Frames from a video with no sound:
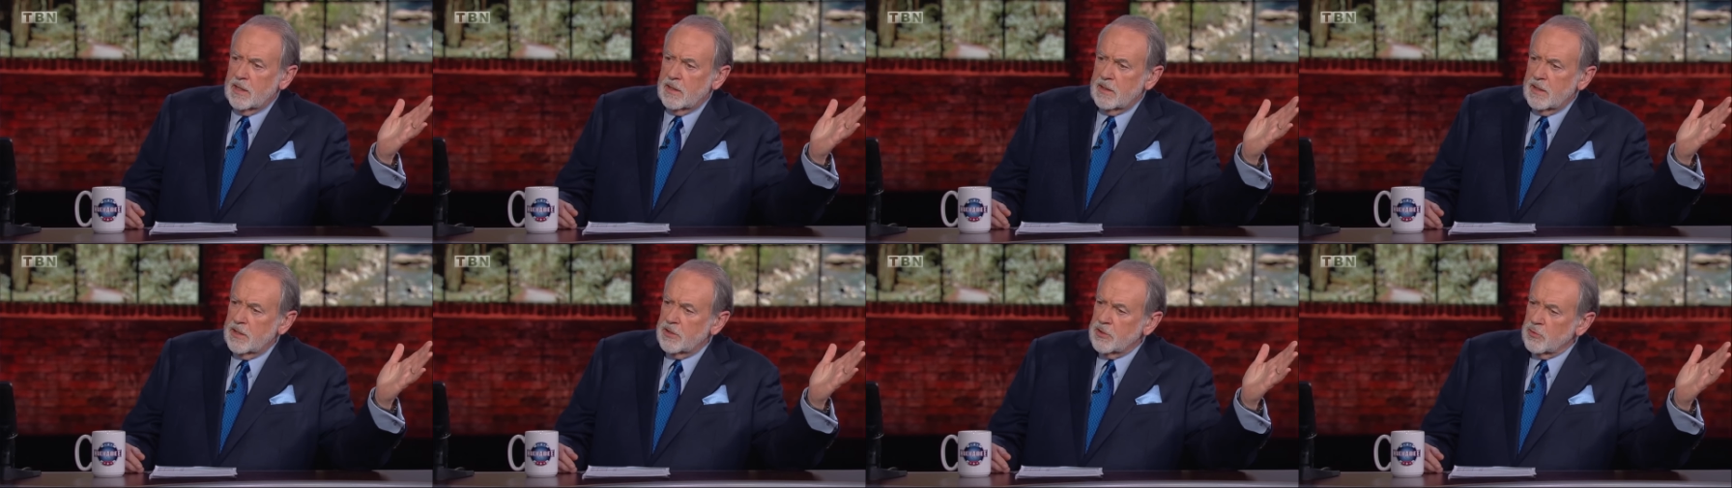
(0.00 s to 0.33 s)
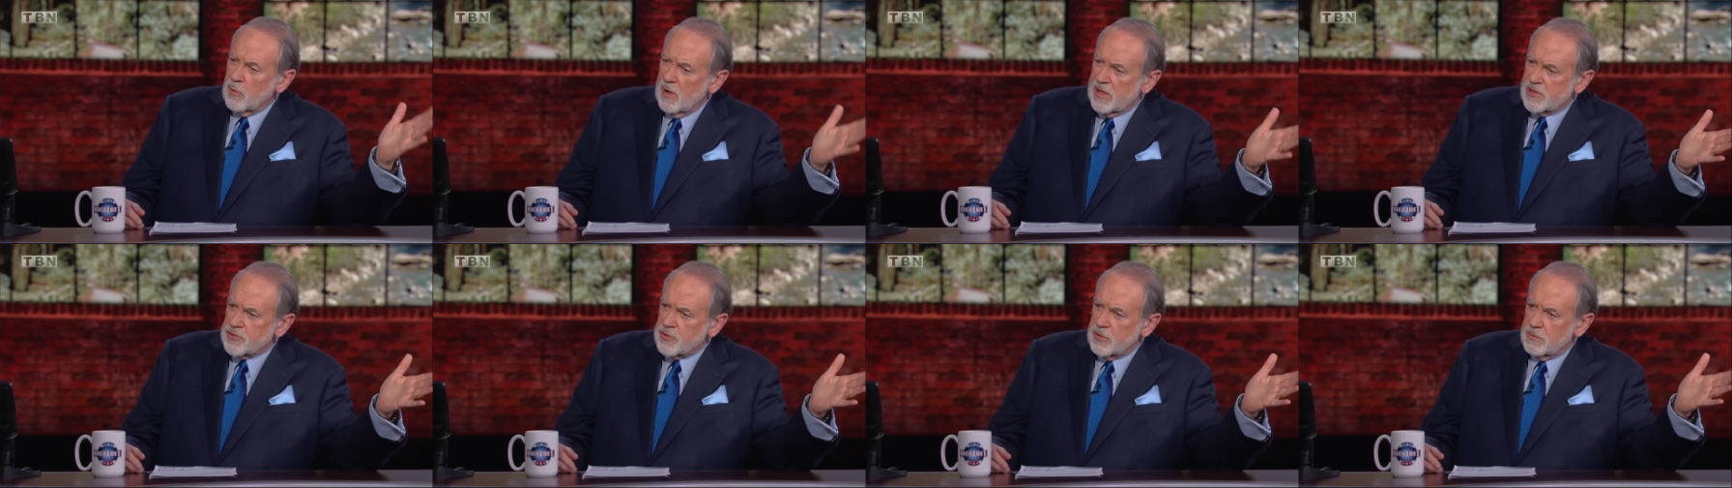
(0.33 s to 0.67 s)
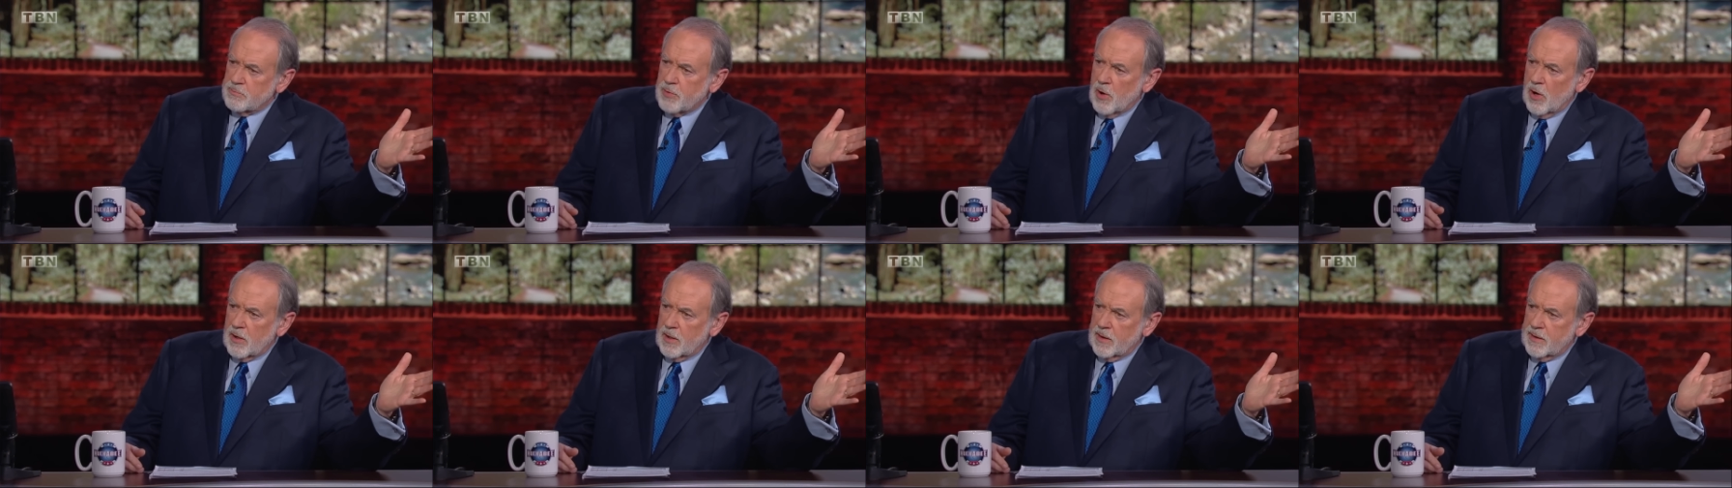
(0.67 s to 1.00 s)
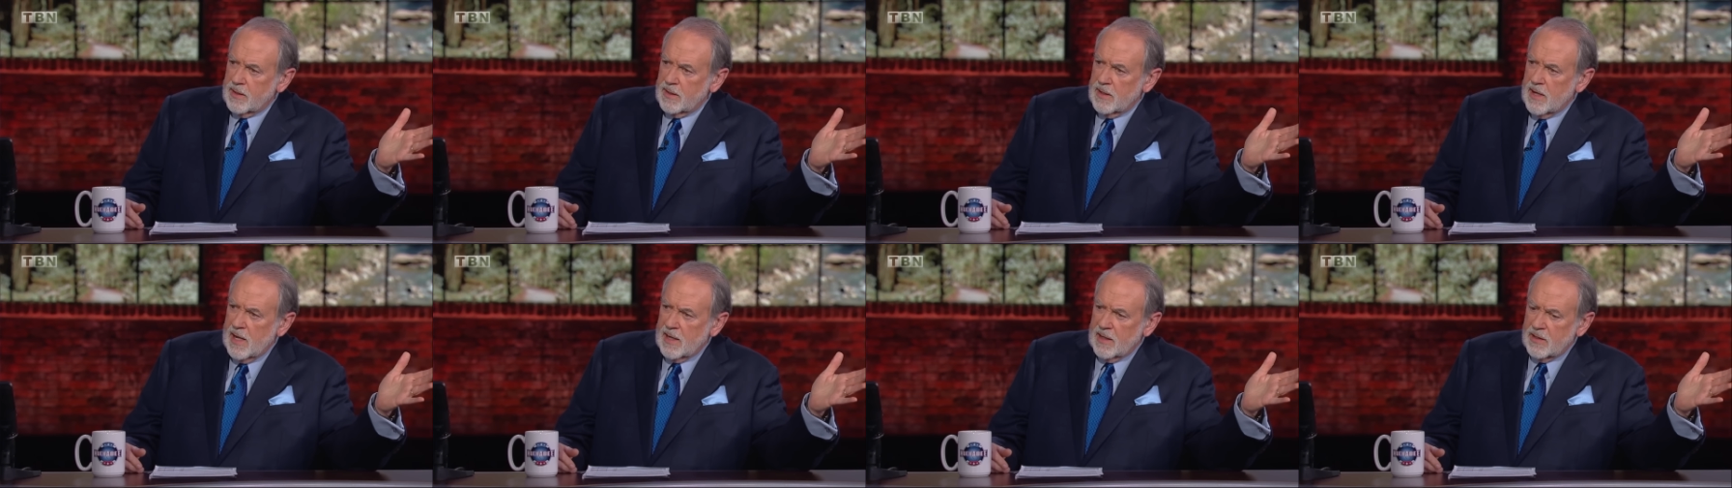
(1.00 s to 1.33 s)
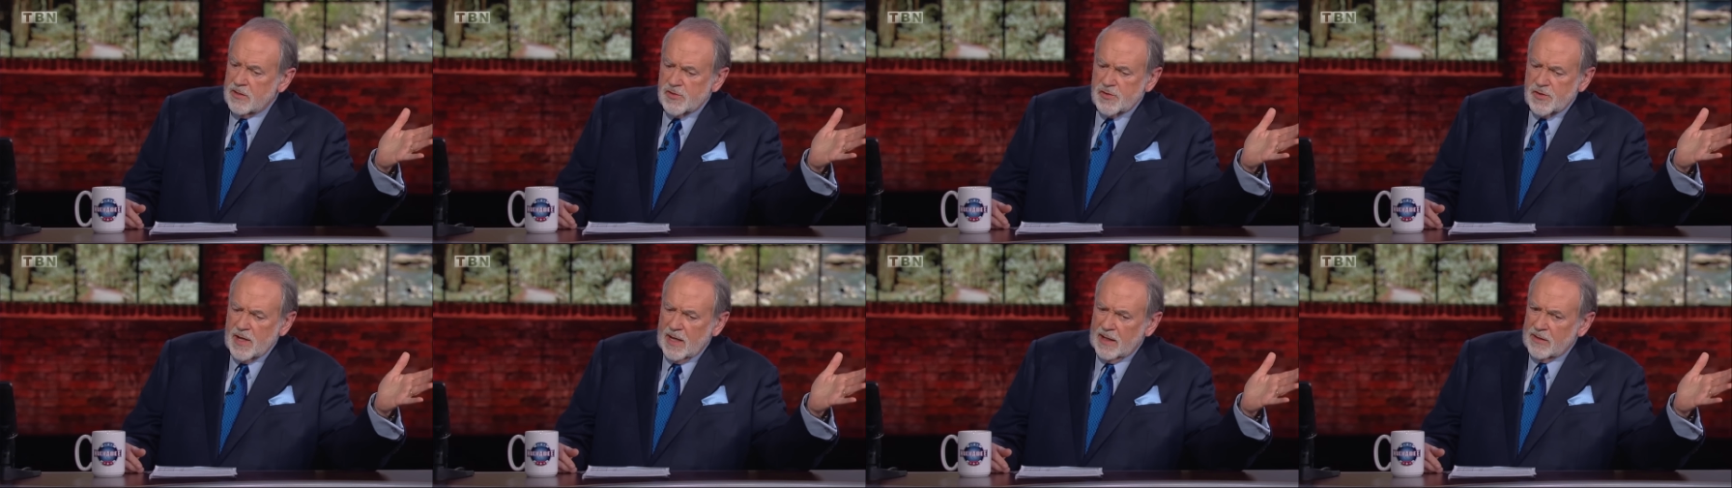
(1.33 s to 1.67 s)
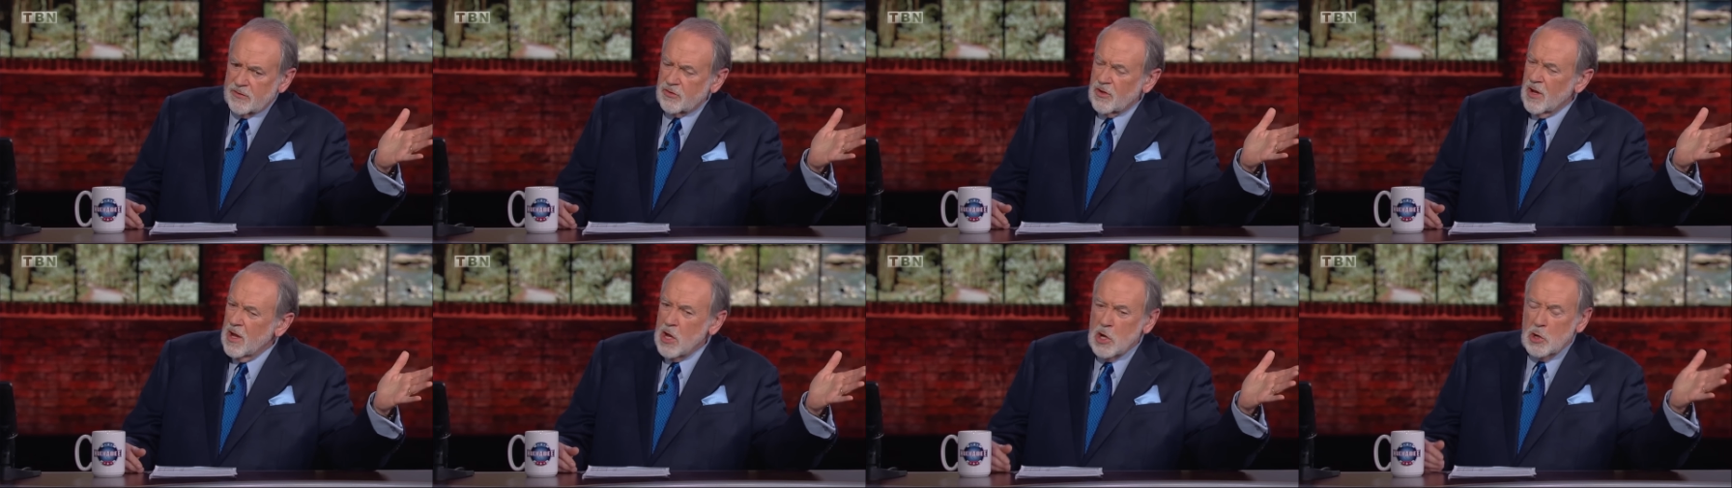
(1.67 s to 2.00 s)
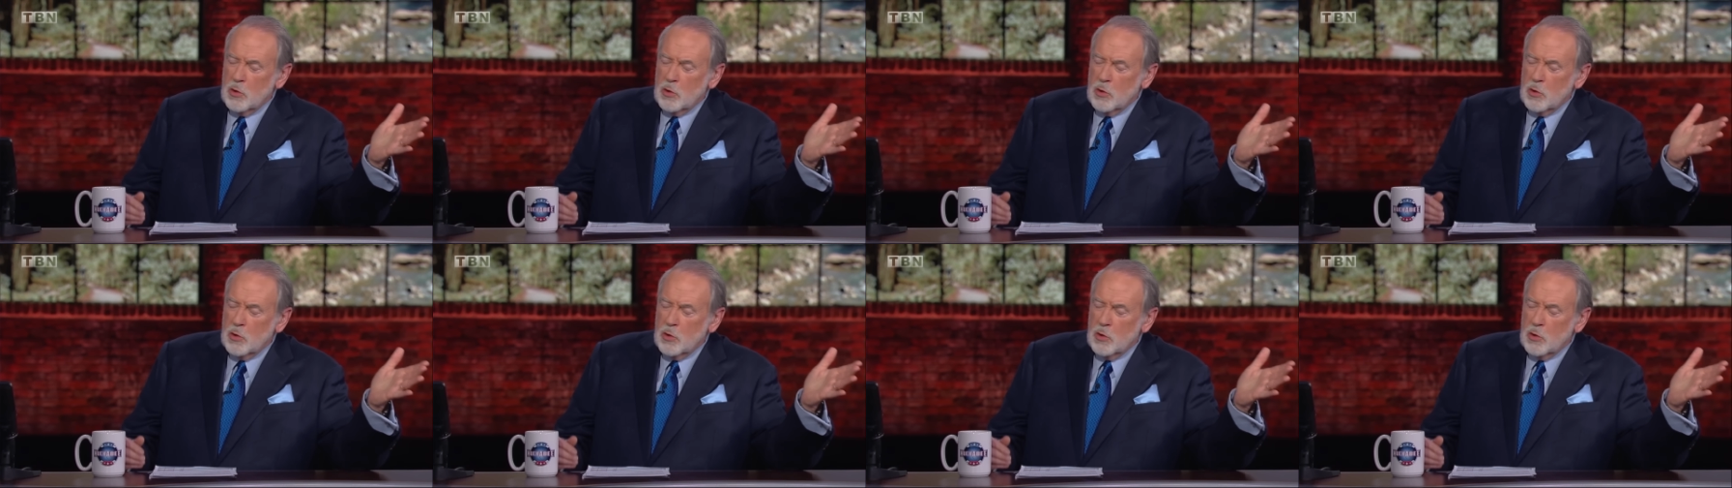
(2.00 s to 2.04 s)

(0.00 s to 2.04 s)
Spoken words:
in the western part of the United States.